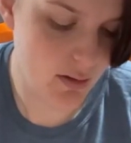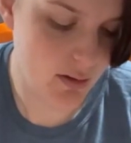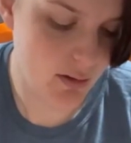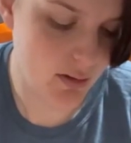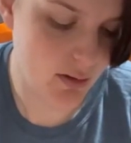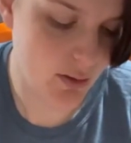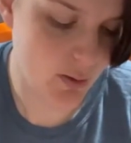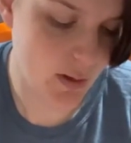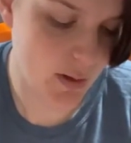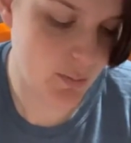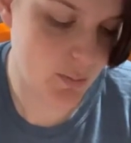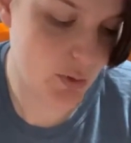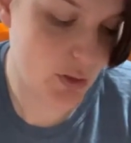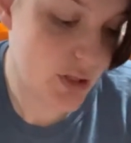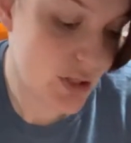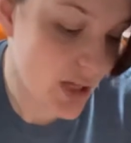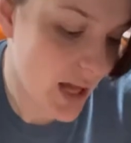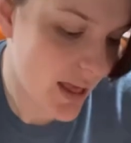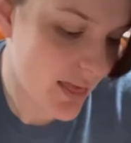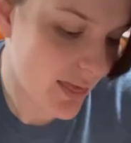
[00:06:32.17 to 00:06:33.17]
You know, I
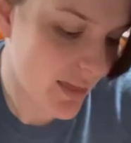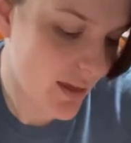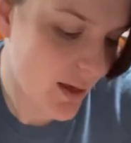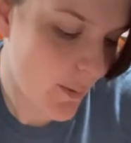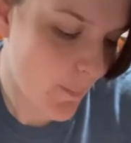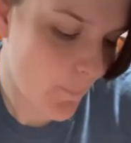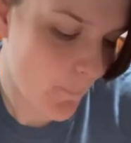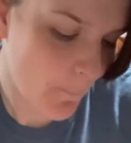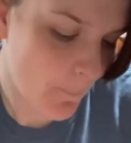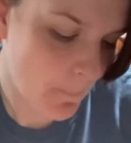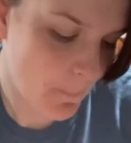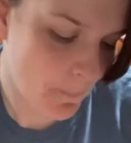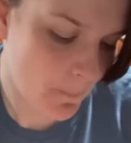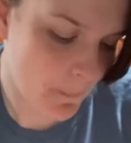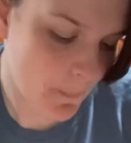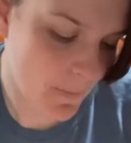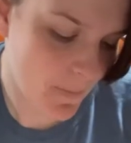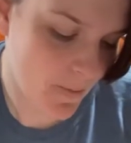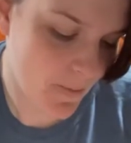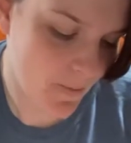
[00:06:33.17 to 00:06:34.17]
appreciate them
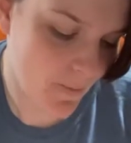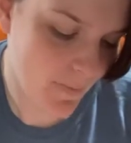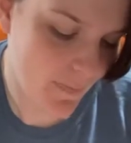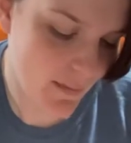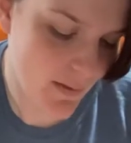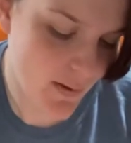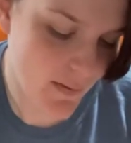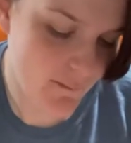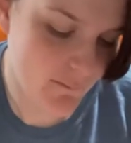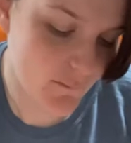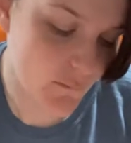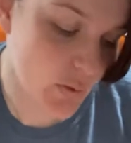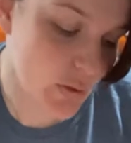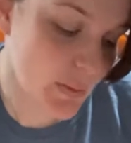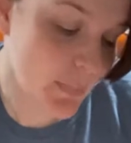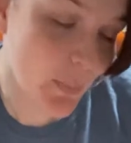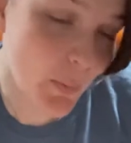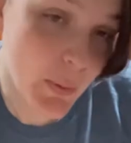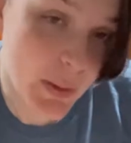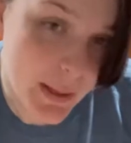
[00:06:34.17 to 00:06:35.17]

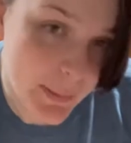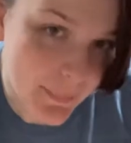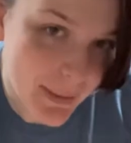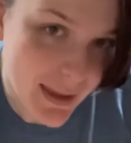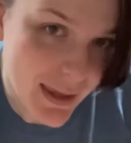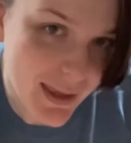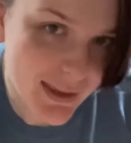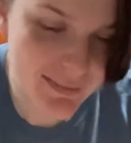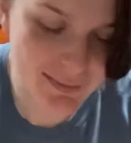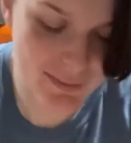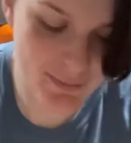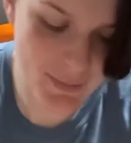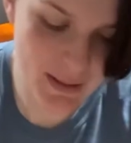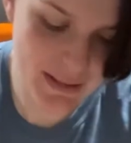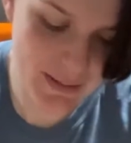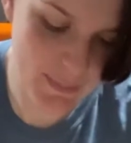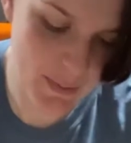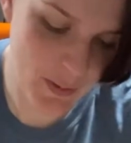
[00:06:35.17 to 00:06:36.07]
supporting my small